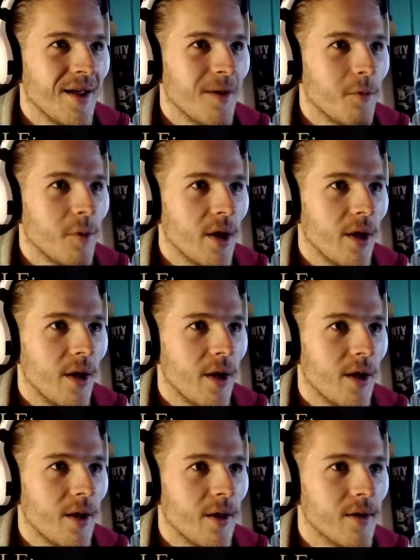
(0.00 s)
What?
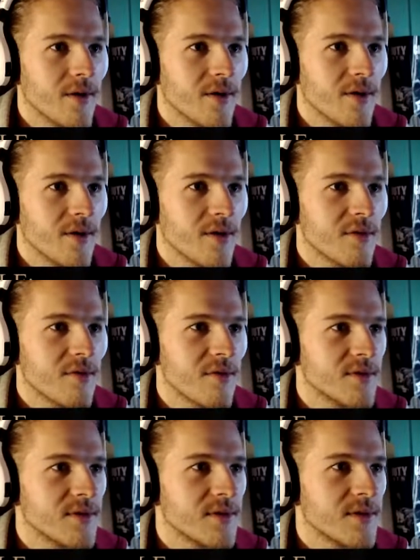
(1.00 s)
There are no
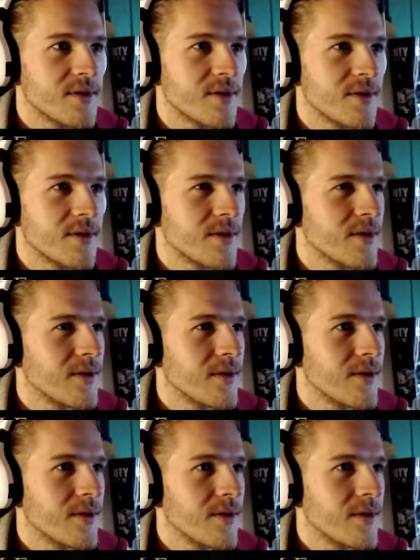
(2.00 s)
controls.
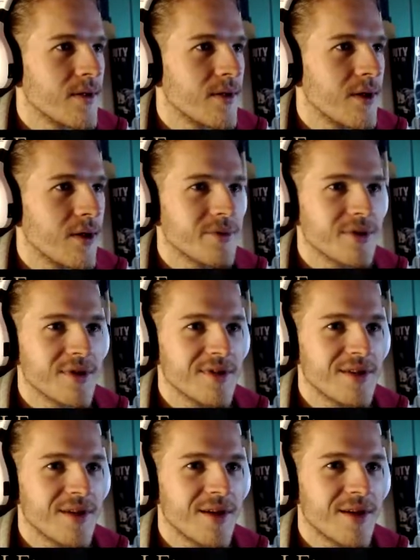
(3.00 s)
Options?
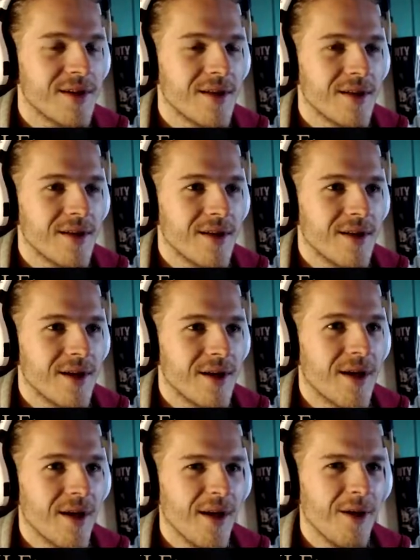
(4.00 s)

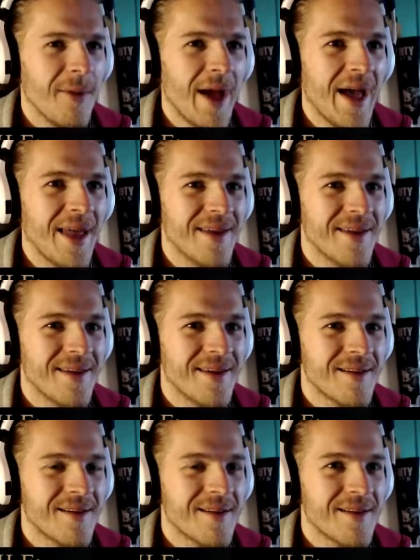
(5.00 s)
Oh man!
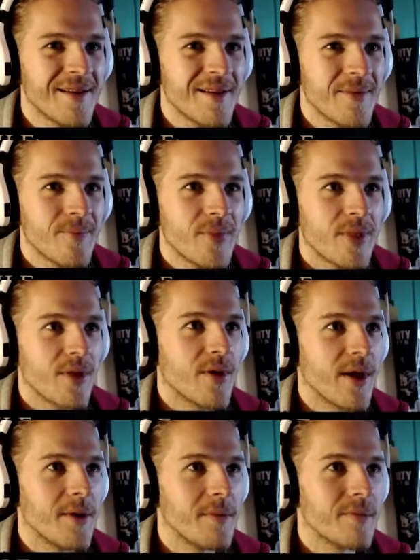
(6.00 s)
Okay.